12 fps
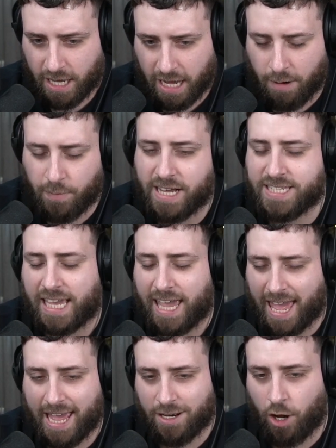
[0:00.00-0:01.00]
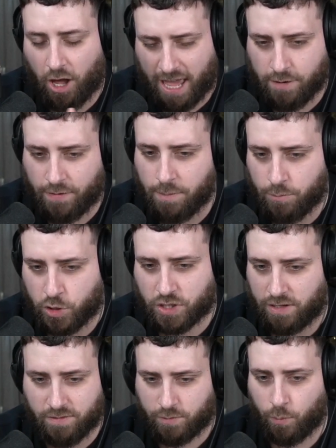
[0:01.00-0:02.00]
And when I say ahead, not ahead of him, just
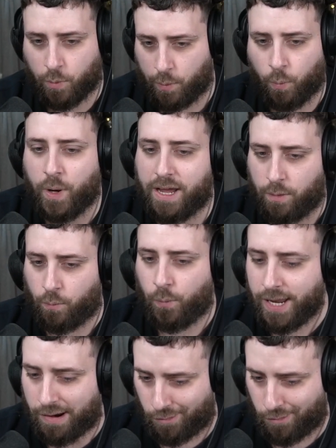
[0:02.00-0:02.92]
we